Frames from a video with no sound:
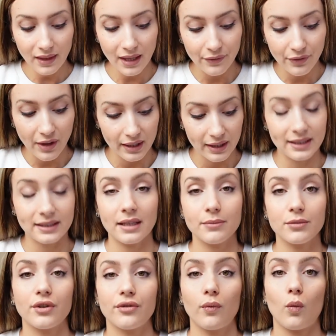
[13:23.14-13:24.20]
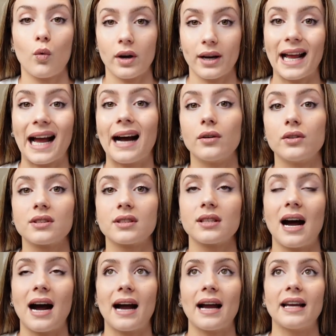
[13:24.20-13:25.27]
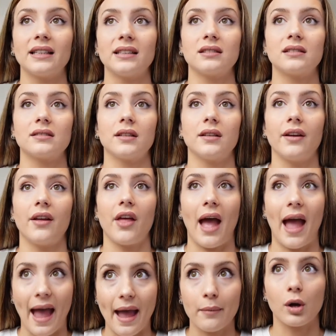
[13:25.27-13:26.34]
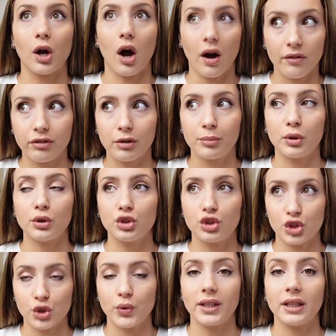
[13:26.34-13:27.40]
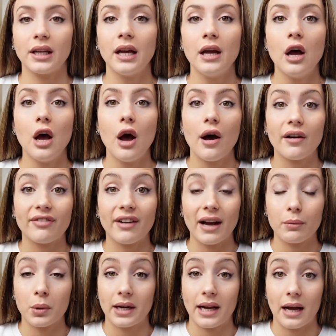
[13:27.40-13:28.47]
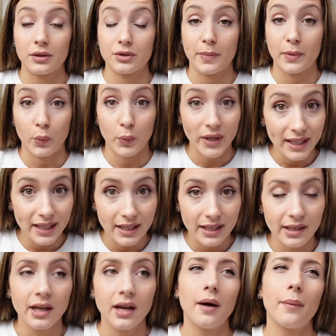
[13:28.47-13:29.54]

Then in terms of workouts, I am comfortable doing 5 workouts per week,